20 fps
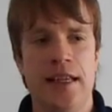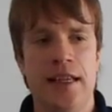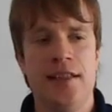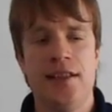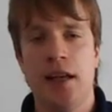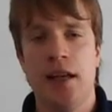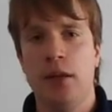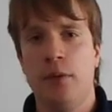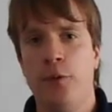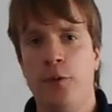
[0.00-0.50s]

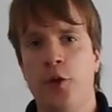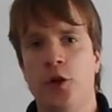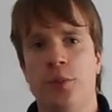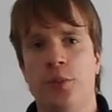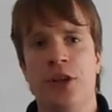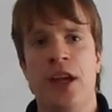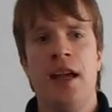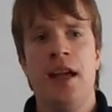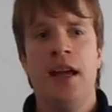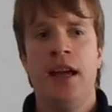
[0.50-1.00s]
His other
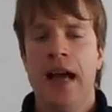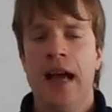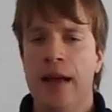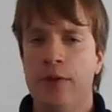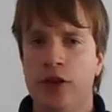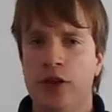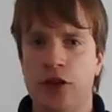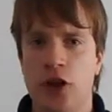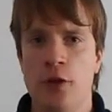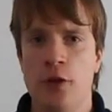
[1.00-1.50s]
films
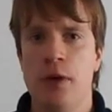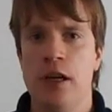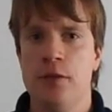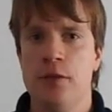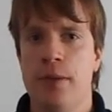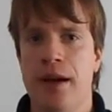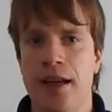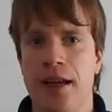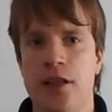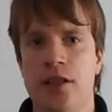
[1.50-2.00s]
had so
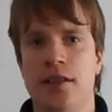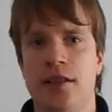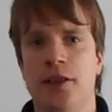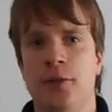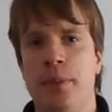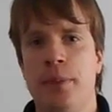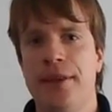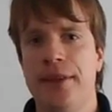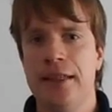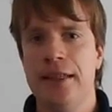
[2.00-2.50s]
much patience,
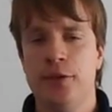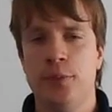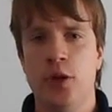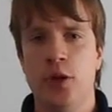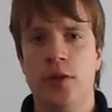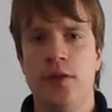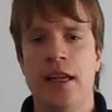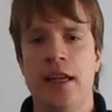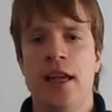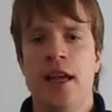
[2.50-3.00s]
but this
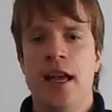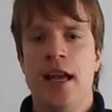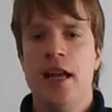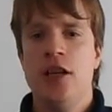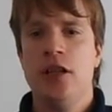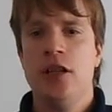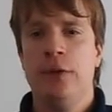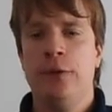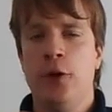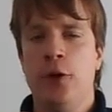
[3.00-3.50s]
movie,
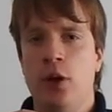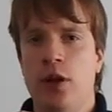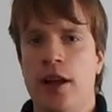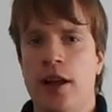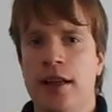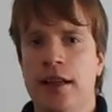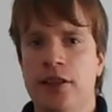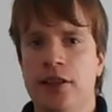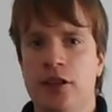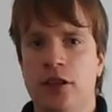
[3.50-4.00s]
it just felt
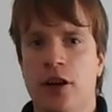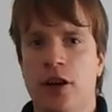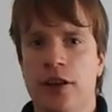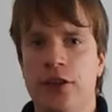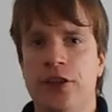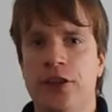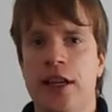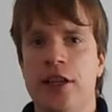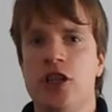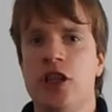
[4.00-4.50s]
like a
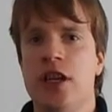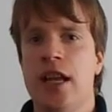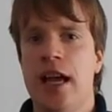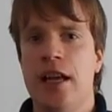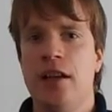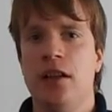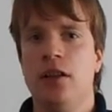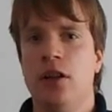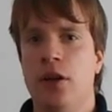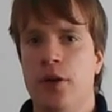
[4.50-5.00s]
slight section
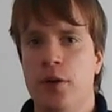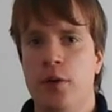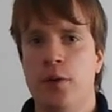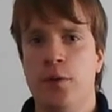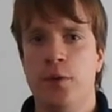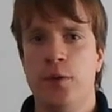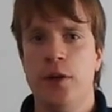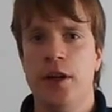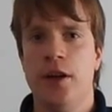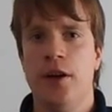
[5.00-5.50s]
had a lot
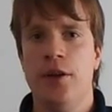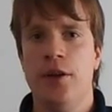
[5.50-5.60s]
of,